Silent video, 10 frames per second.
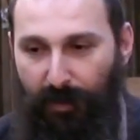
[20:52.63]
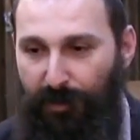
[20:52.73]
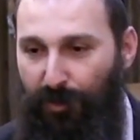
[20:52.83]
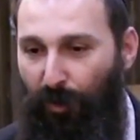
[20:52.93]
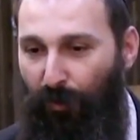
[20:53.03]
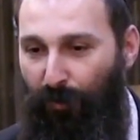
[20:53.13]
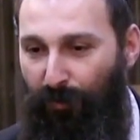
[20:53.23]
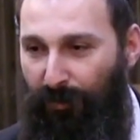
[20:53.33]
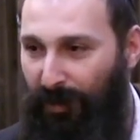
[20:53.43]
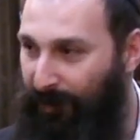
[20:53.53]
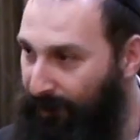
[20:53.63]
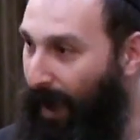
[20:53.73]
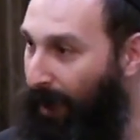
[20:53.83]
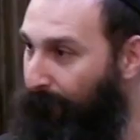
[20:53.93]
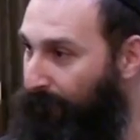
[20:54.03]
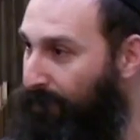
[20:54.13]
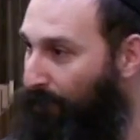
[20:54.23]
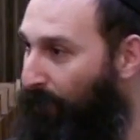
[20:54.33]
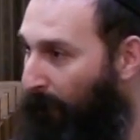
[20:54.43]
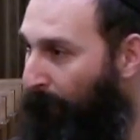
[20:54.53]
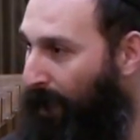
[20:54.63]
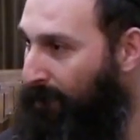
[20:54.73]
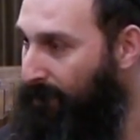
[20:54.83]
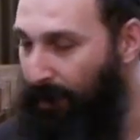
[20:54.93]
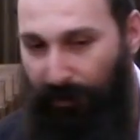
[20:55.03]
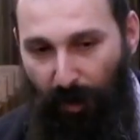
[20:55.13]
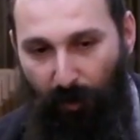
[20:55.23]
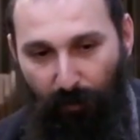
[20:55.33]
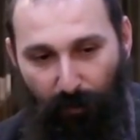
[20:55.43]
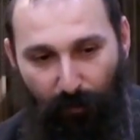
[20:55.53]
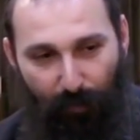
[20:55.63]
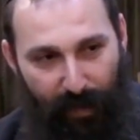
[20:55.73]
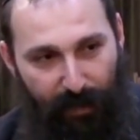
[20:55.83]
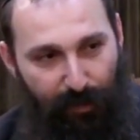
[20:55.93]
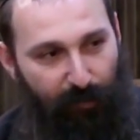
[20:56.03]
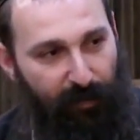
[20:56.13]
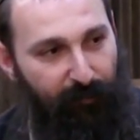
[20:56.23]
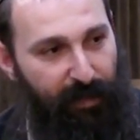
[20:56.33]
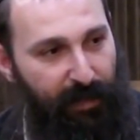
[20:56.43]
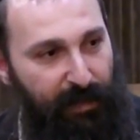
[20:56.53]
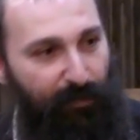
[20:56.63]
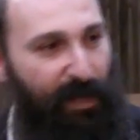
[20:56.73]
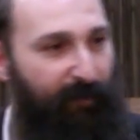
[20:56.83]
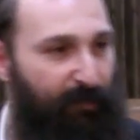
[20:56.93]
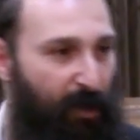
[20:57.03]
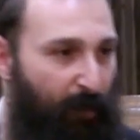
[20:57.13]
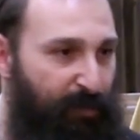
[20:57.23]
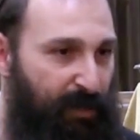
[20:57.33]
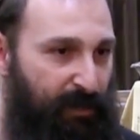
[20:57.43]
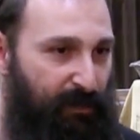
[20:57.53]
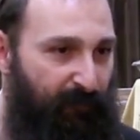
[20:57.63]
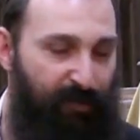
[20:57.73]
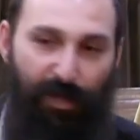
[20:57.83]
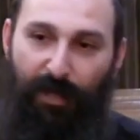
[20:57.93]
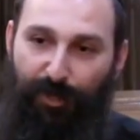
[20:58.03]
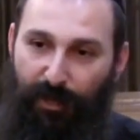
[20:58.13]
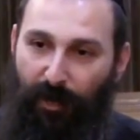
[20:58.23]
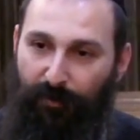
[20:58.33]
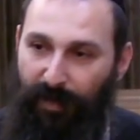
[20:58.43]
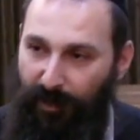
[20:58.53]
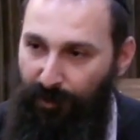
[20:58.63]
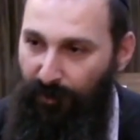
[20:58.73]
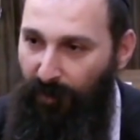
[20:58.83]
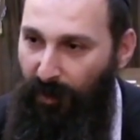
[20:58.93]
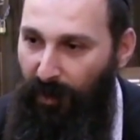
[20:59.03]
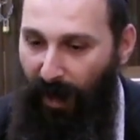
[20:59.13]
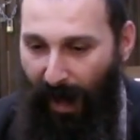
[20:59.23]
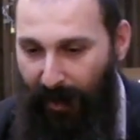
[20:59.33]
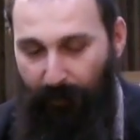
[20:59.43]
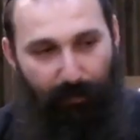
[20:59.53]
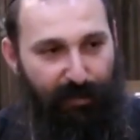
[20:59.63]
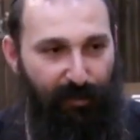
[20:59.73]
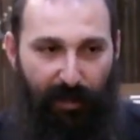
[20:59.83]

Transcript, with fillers: So at the time, so Ramban said, no, we as human beings, we have the options of changing our nature. Animals you